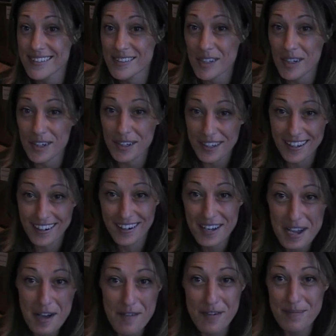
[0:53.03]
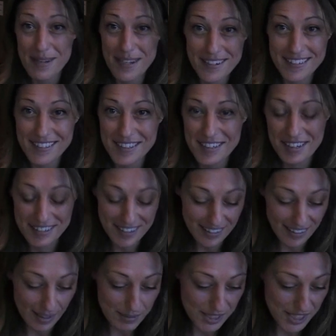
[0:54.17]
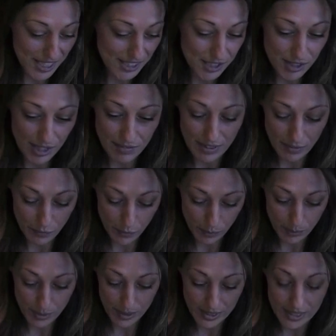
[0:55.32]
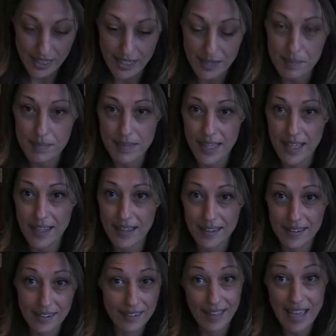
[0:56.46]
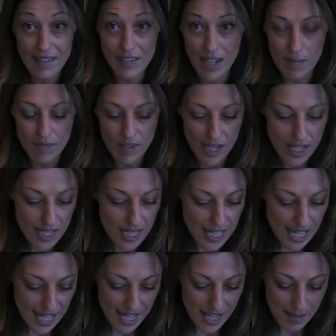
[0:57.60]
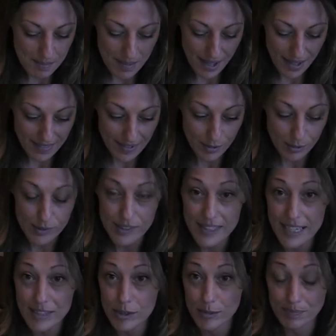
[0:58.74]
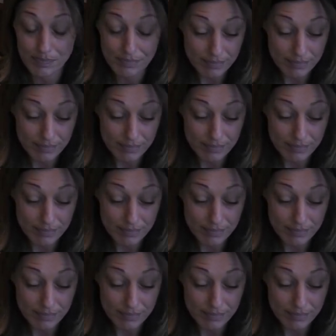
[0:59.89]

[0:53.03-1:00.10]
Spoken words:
So from a climate change travelling footprint, they haven't come far, and they're also natural.